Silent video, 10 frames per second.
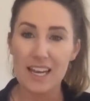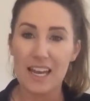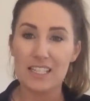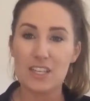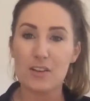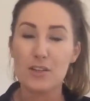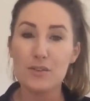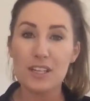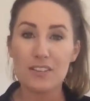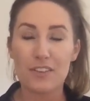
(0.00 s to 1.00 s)
And so you
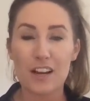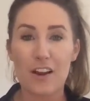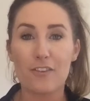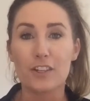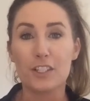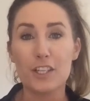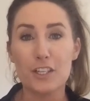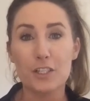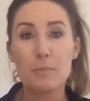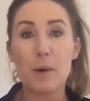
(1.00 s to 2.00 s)
need to figure out for
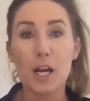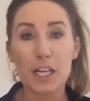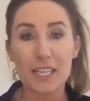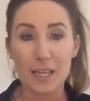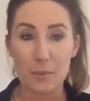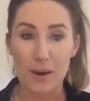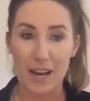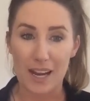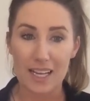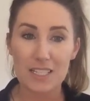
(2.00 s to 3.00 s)
you, marketing
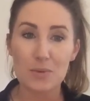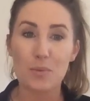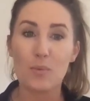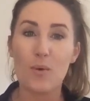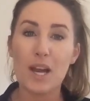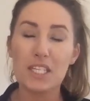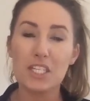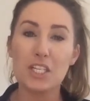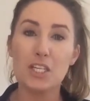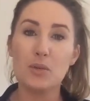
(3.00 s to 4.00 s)
wise, what
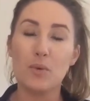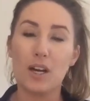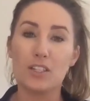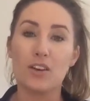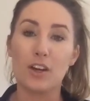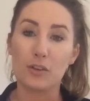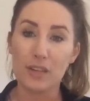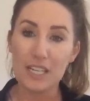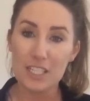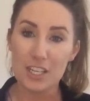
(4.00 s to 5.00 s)
do you want to
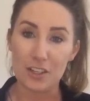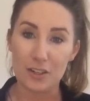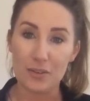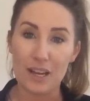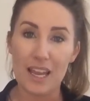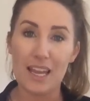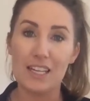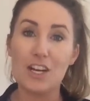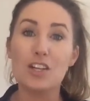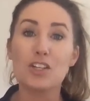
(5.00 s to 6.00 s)
agree to
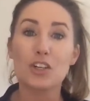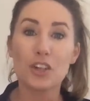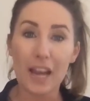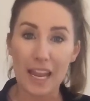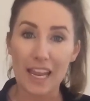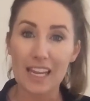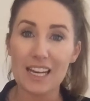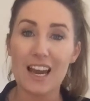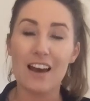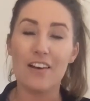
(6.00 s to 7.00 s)
in
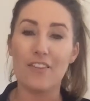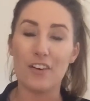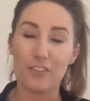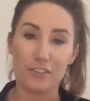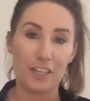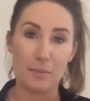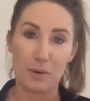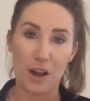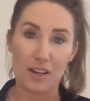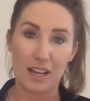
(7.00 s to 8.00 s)
trade of free
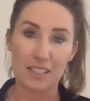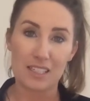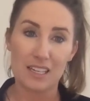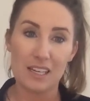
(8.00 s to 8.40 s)
product?